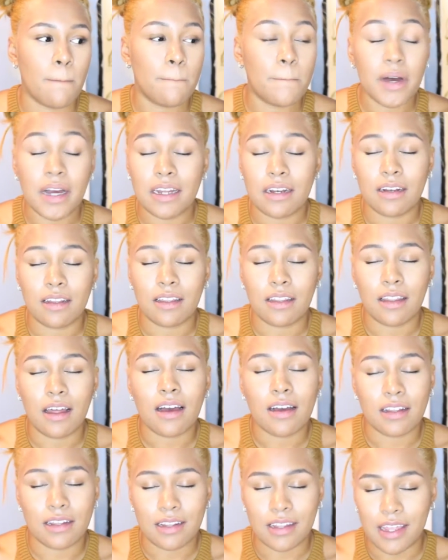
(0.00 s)
But
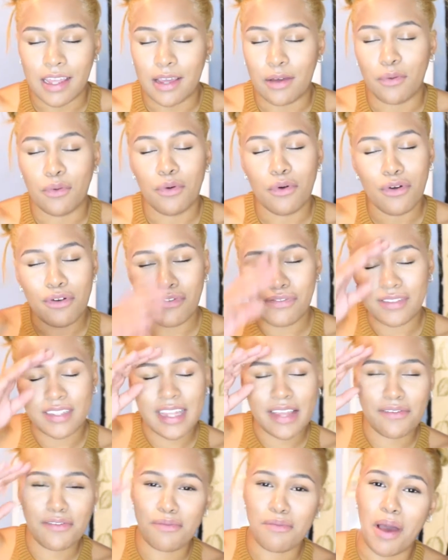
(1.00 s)
luckily,
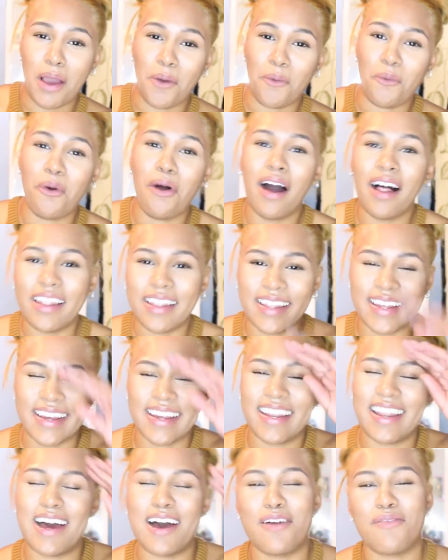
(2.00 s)
saving my
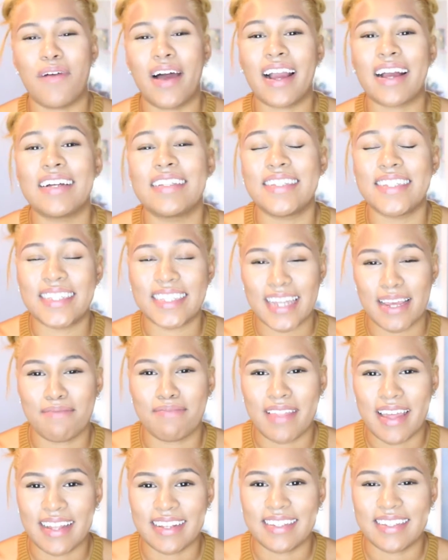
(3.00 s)
wallet, I got to skip
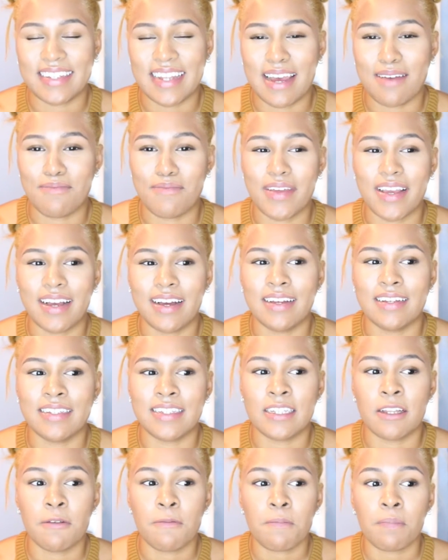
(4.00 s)
that step
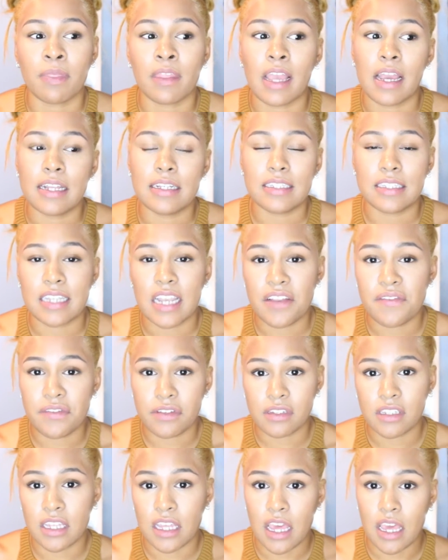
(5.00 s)
because instead of
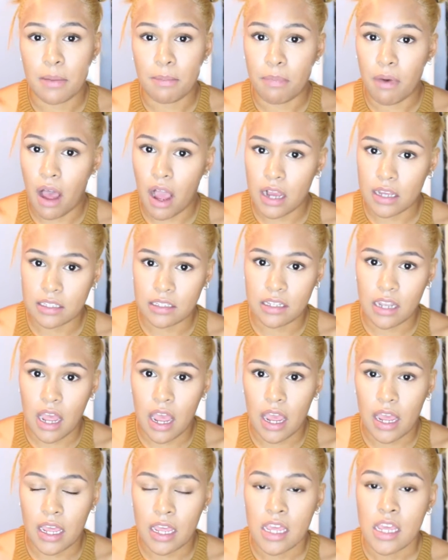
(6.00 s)
using a box
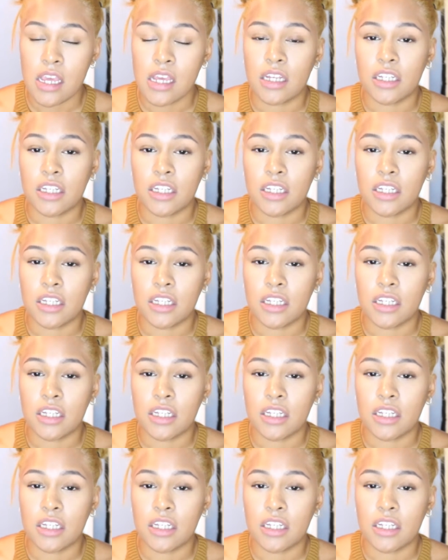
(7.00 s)
dye,